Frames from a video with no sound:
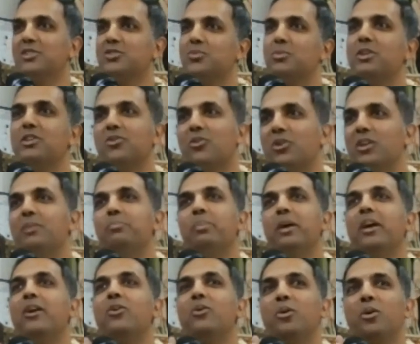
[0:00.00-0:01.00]
So we only
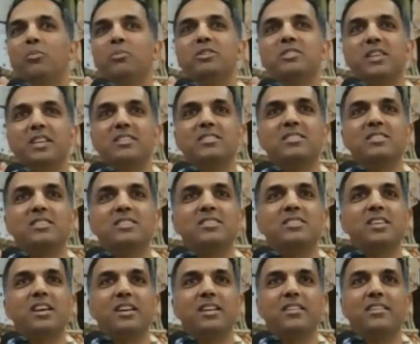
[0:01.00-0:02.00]
pay
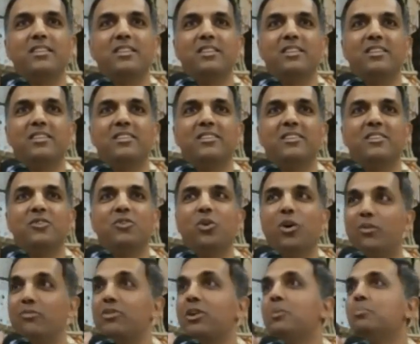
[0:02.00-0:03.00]
obeisances and uh, you
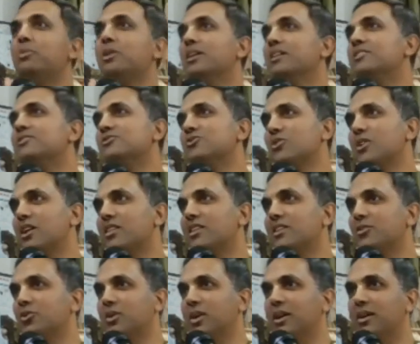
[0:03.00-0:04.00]
know offer our prayers to
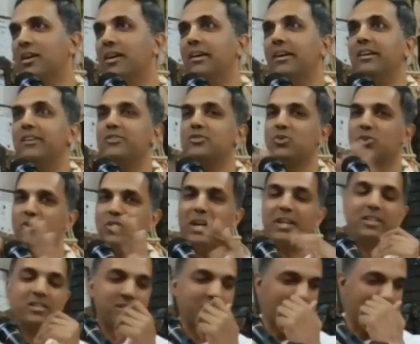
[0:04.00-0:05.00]
Radha Kunda. So
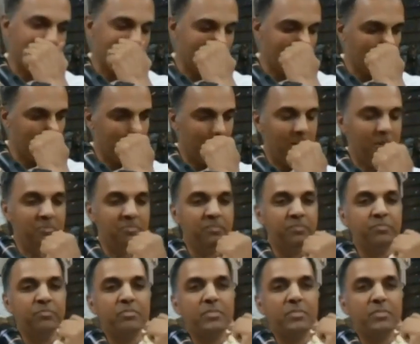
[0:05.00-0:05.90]
that is Radha Kunda.